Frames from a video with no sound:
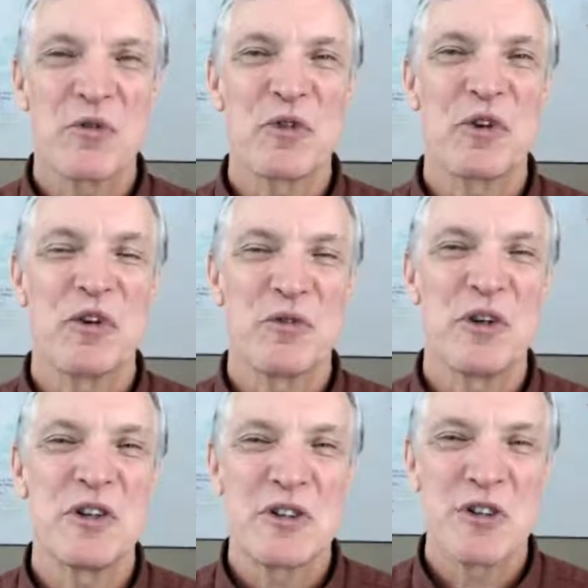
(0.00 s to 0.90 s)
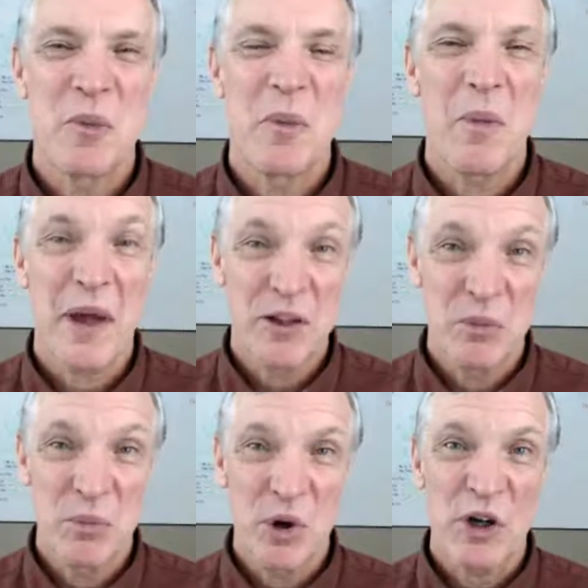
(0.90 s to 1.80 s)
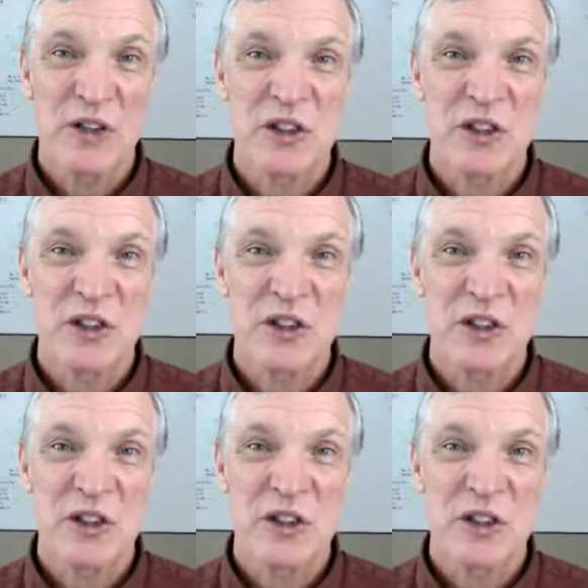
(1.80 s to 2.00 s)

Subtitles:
You can reach them to book